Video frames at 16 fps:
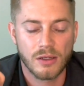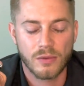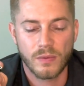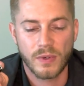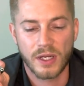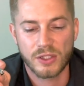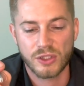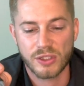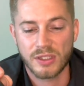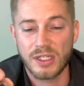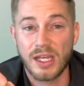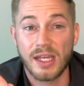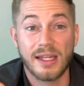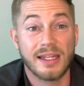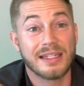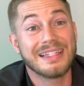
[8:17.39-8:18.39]
which,
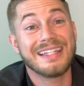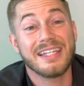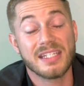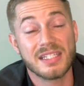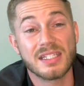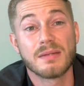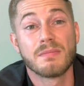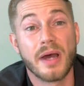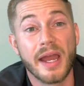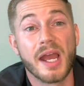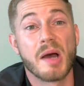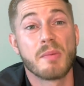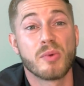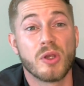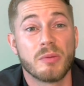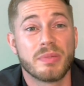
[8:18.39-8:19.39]
at least in my
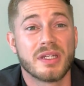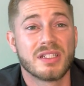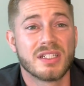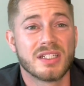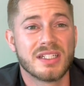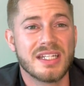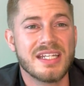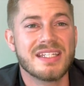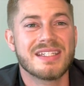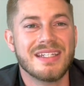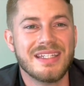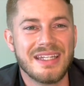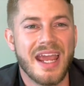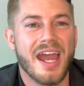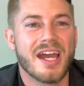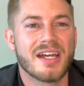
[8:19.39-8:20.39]
humble opinion,
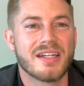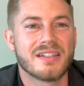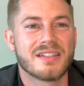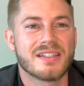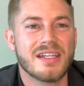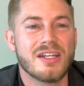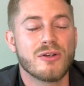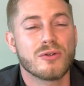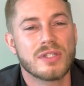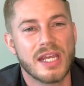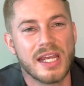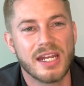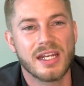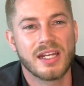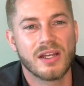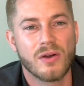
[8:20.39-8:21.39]
isn't as
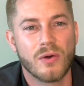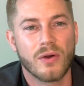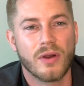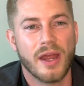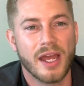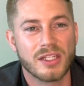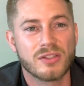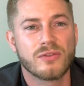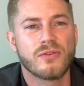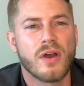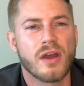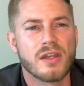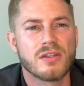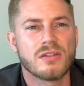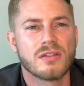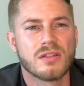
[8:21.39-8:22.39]
entertaining or as
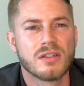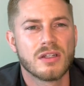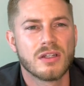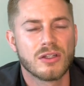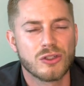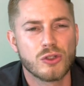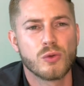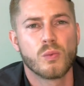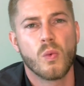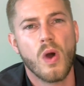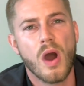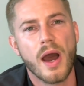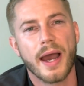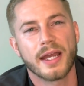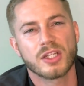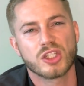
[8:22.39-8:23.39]
fun to
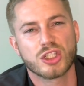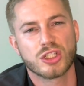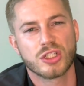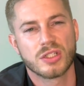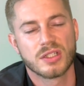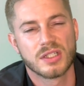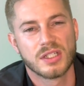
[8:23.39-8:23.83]
watch